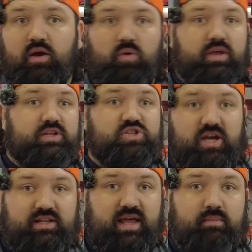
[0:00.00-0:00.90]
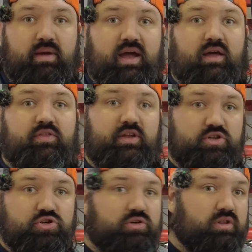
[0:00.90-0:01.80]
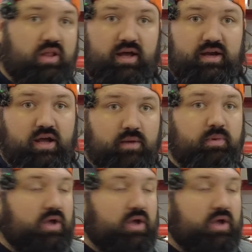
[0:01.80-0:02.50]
We can check that math. It should line up